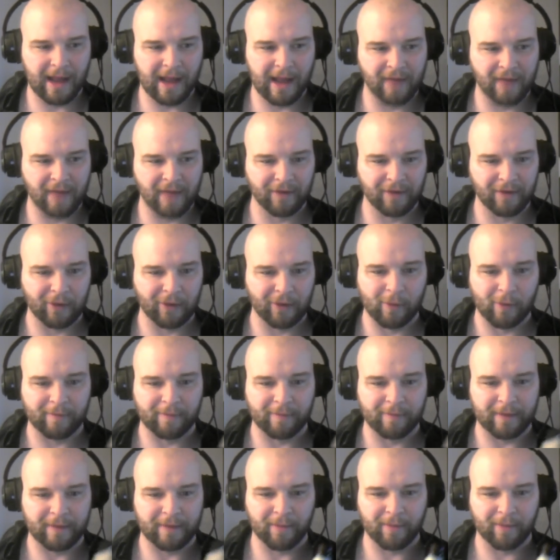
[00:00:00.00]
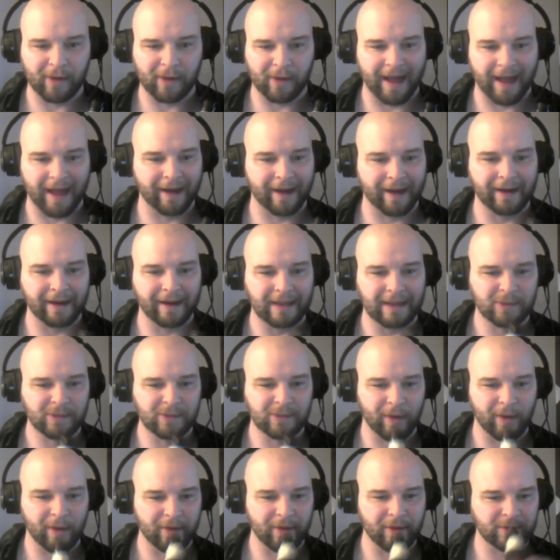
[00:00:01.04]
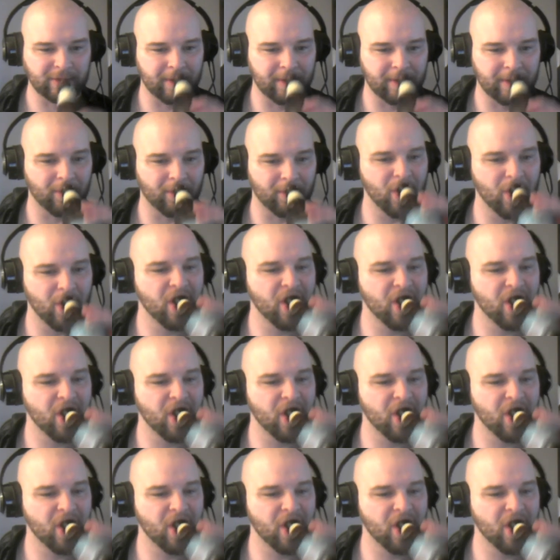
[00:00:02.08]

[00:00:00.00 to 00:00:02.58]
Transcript: every group of people kind of needs one of those people.